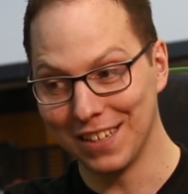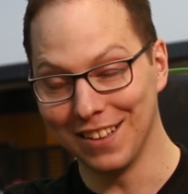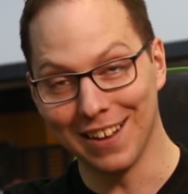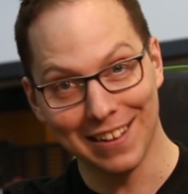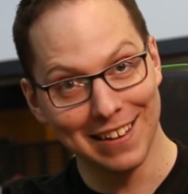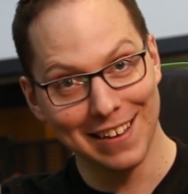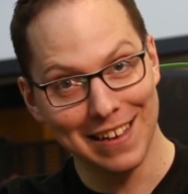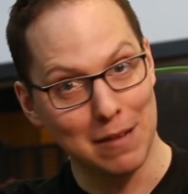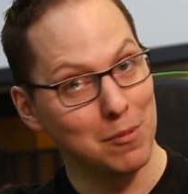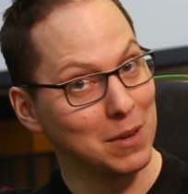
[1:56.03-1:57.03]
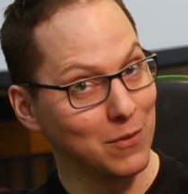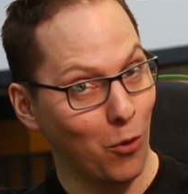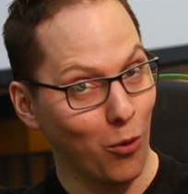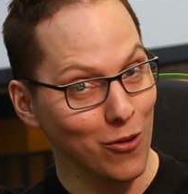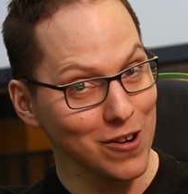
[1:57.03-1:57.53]
Luckily, I'm a bit of
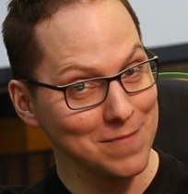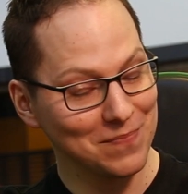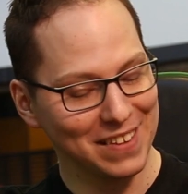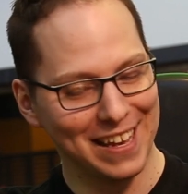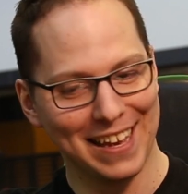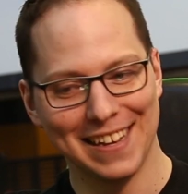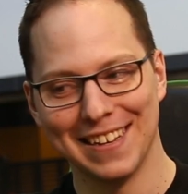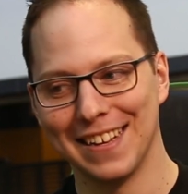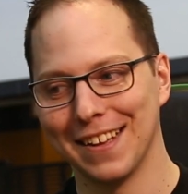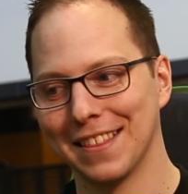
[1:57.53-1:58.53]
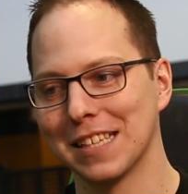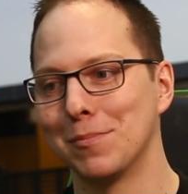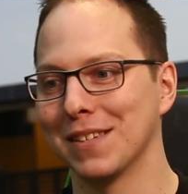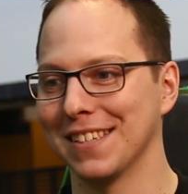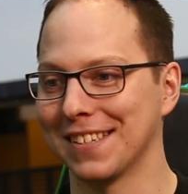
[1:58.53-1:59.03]
a hoarder, and this
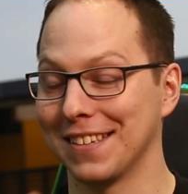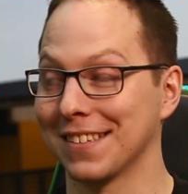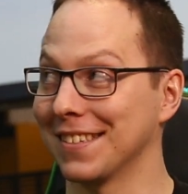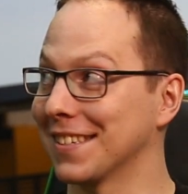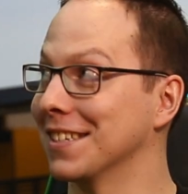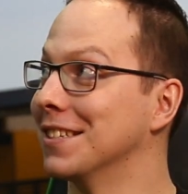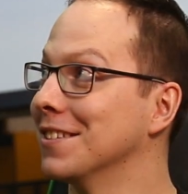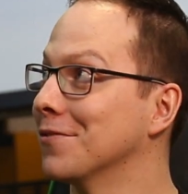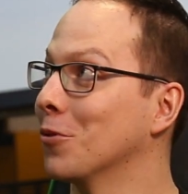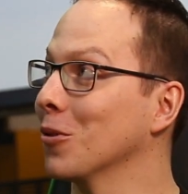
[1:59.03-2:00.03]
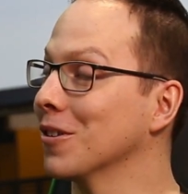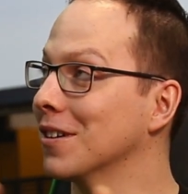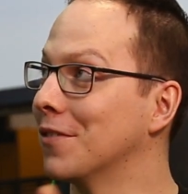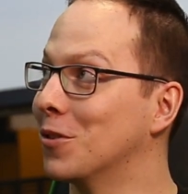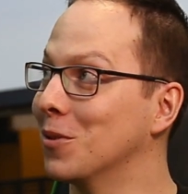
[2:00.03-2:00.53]
business has existed
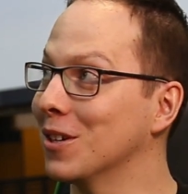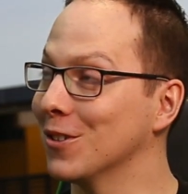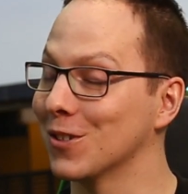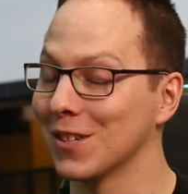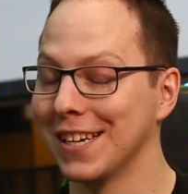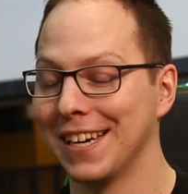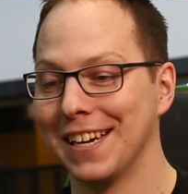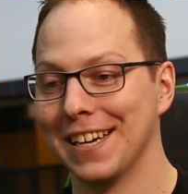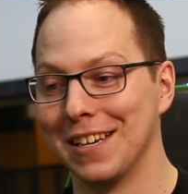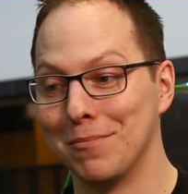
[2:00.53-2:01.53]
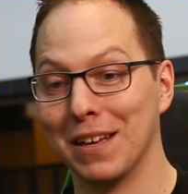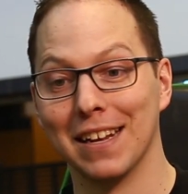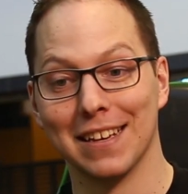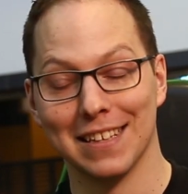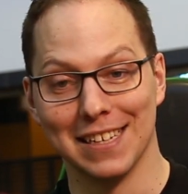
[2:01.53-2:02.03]
for a few years,
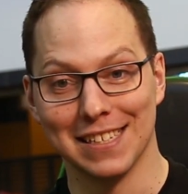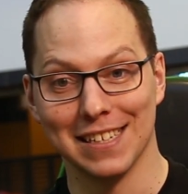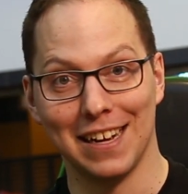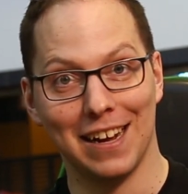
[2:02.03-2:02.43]
meaning that